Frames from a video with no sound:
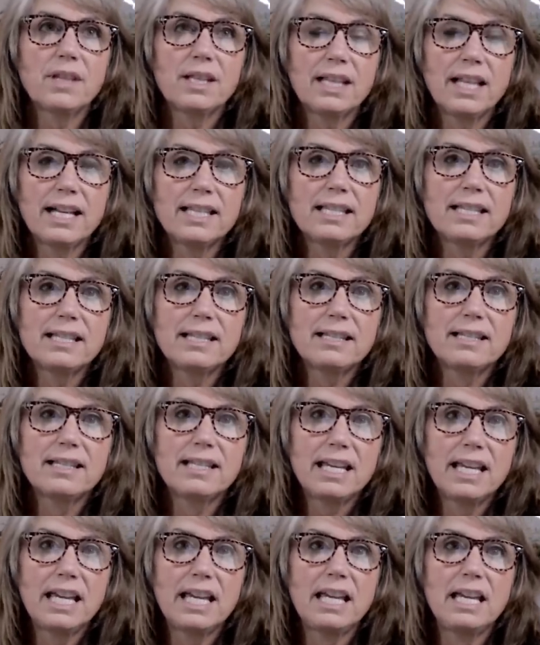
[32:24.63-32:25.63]
let's
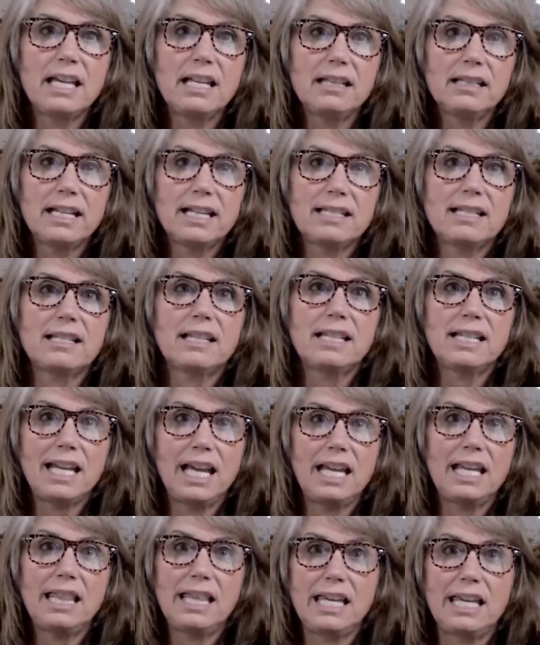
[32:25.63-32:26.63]
see, let's
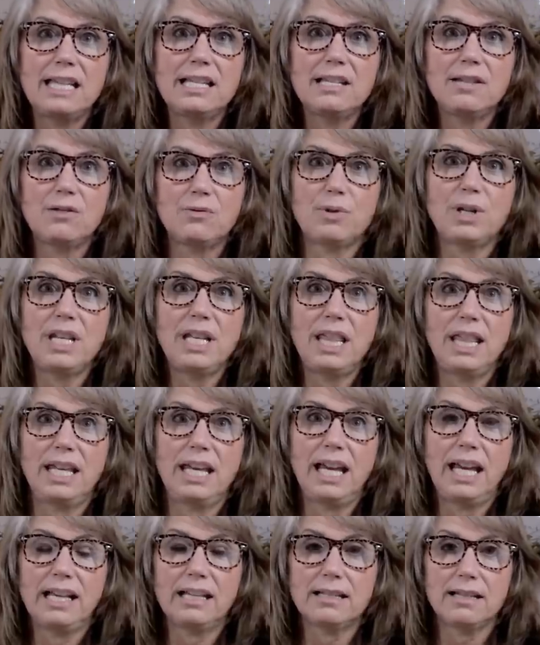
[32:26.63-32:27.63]
take these three
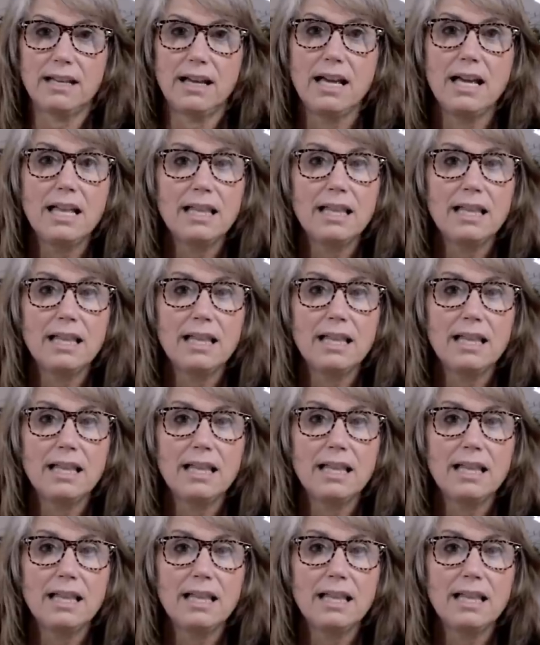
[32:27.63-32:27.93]
things.